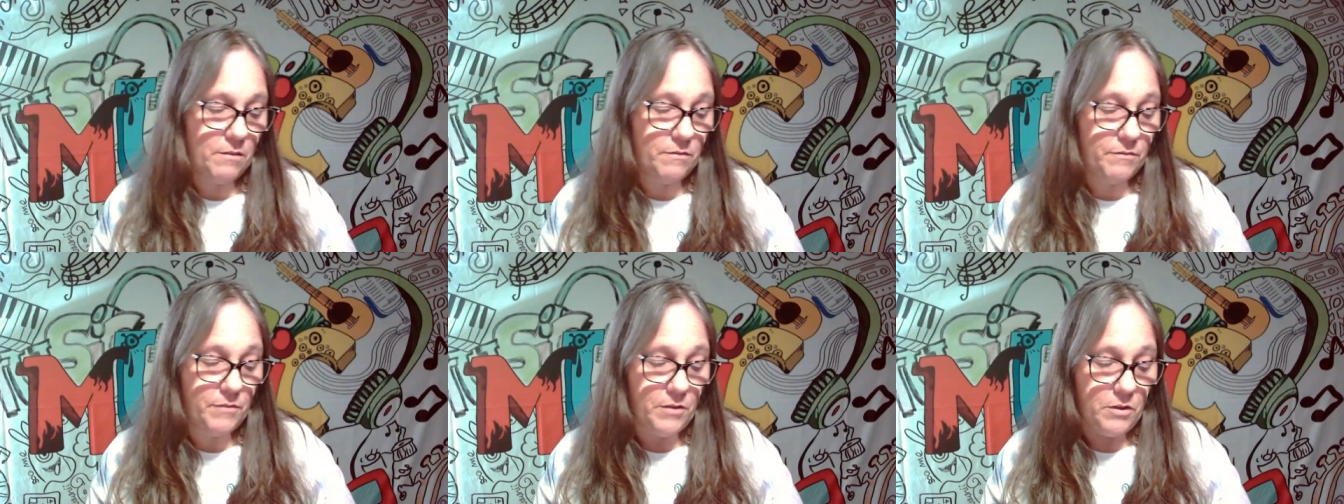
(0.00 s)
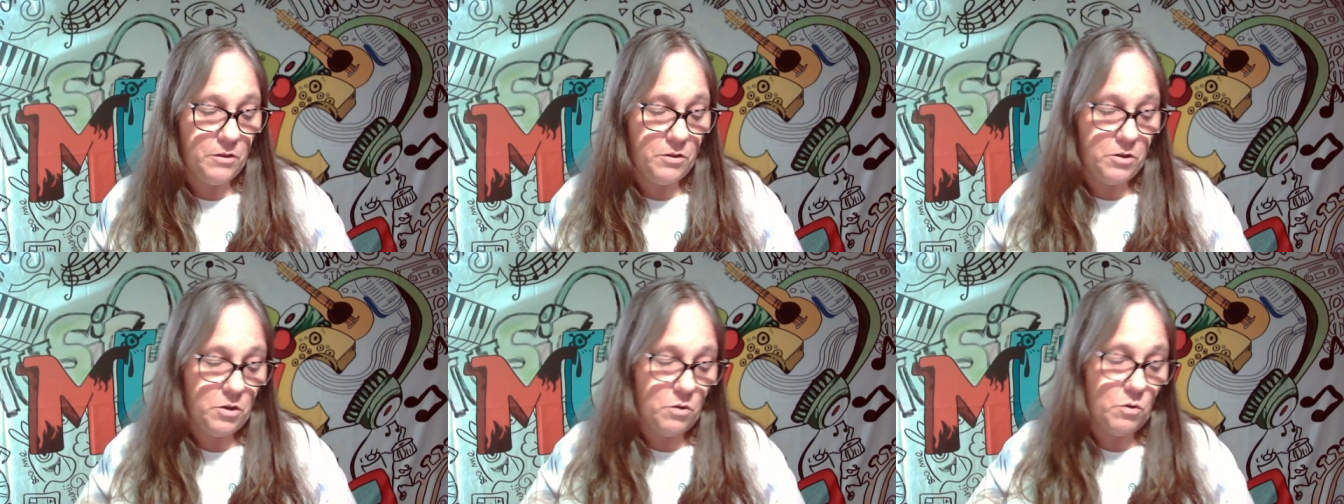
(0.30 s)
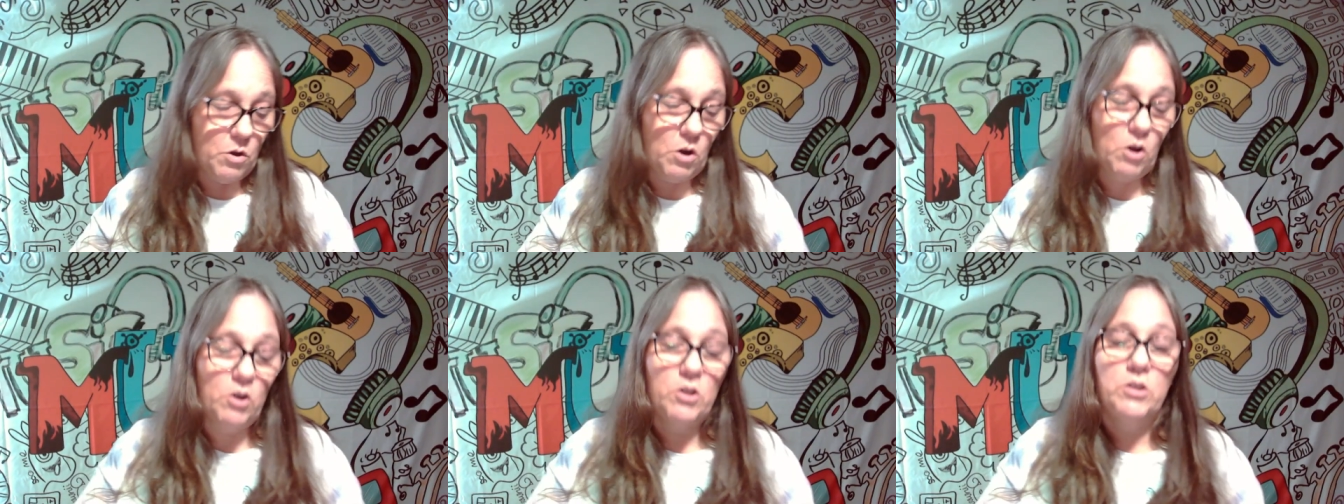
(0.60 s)
Funko
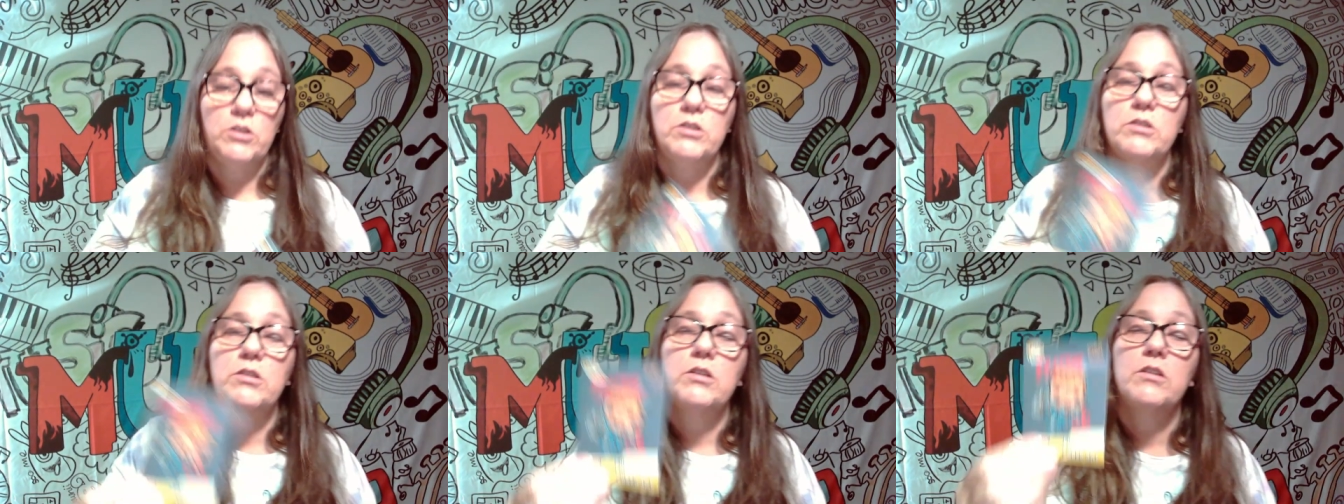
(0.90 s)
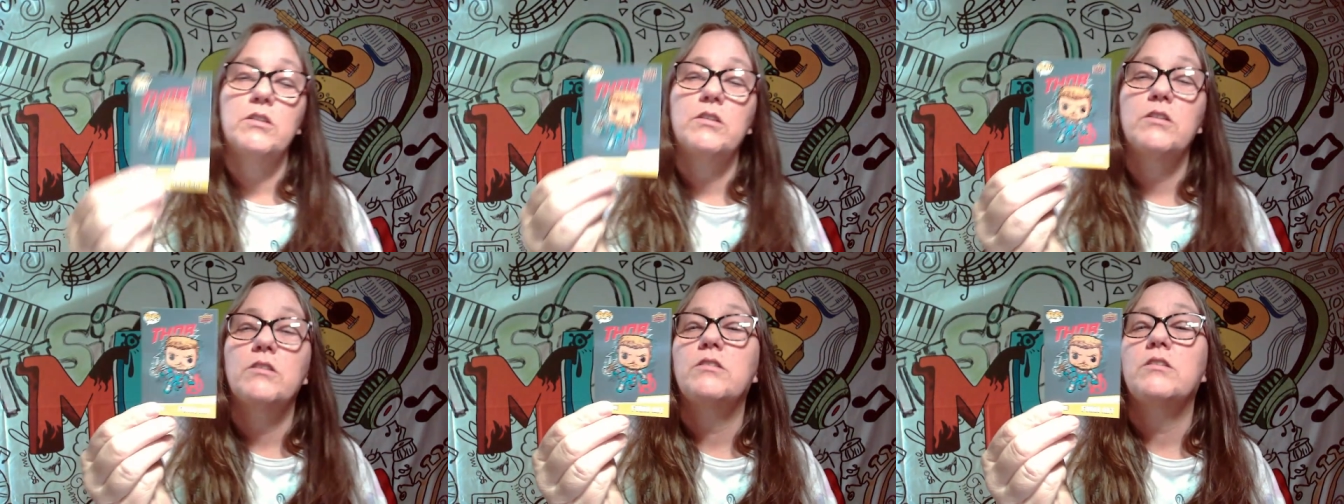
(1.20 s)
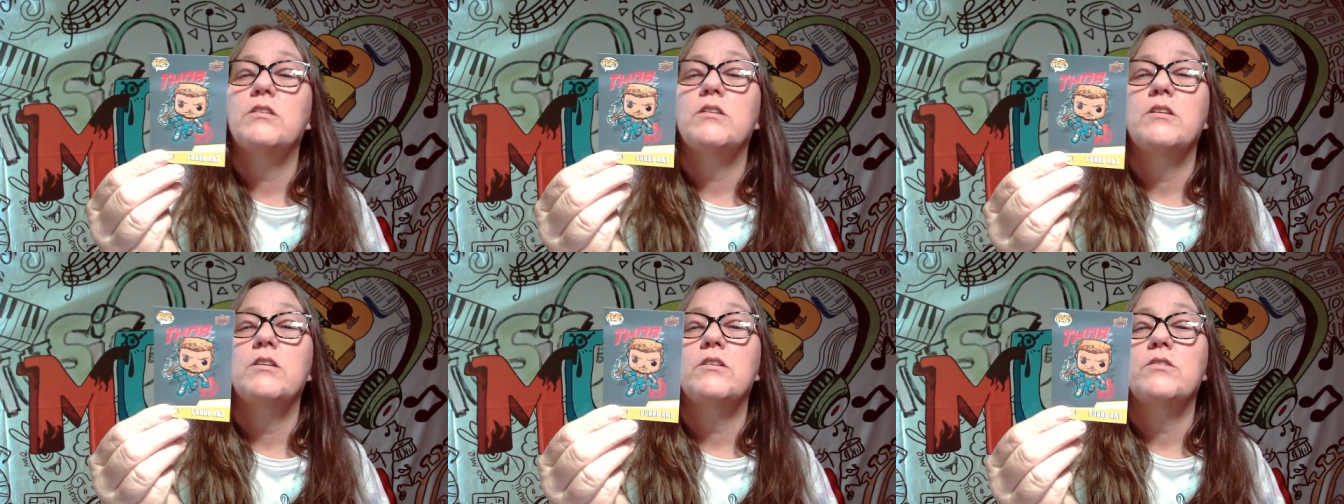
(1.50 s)
Art.
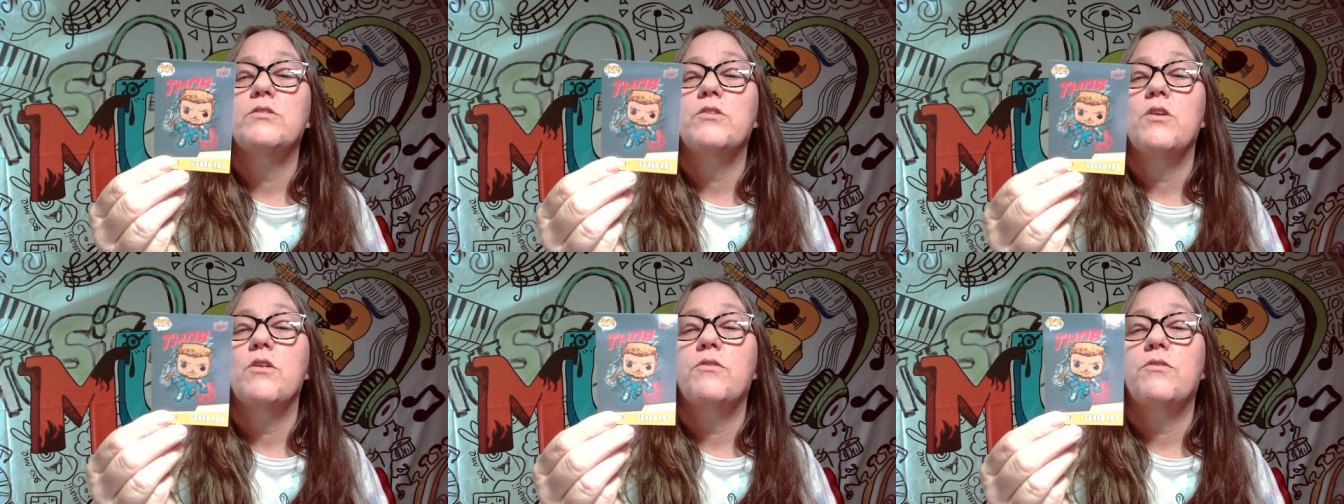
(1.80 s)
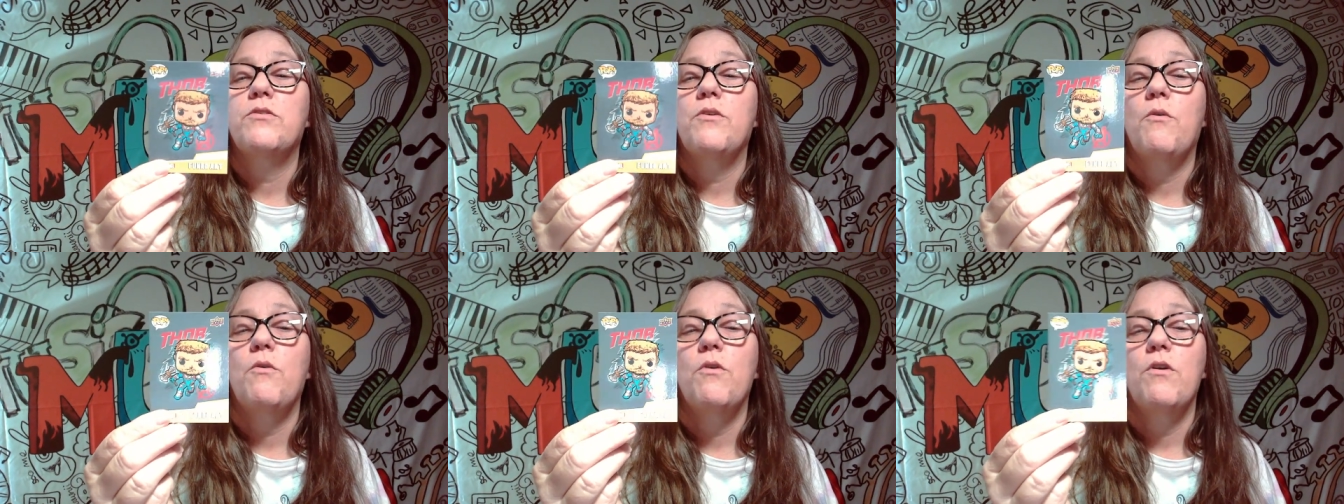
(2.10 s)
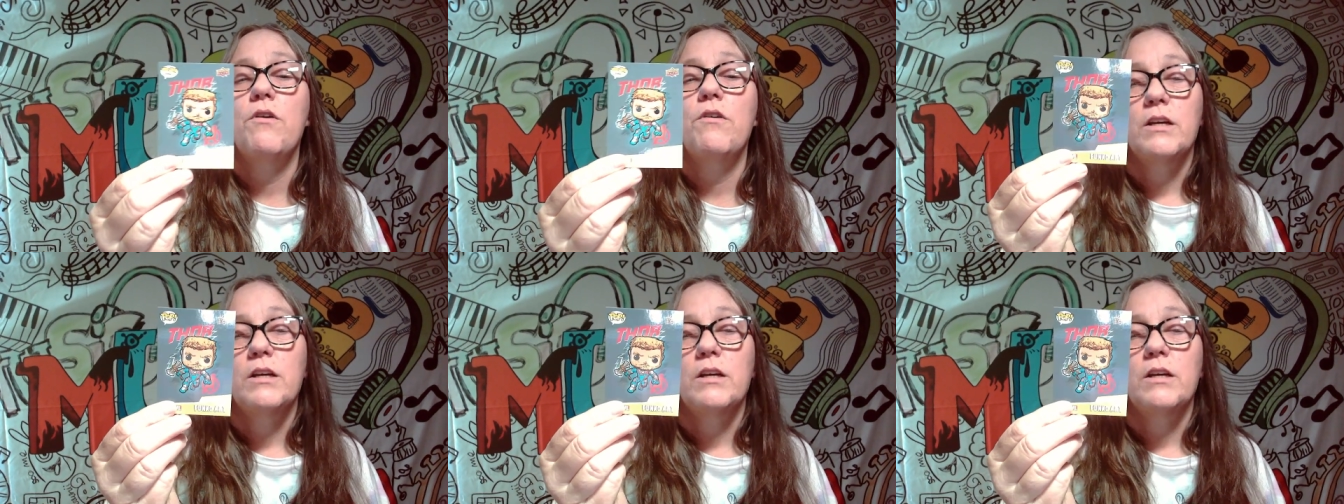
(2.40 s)
This is Thor.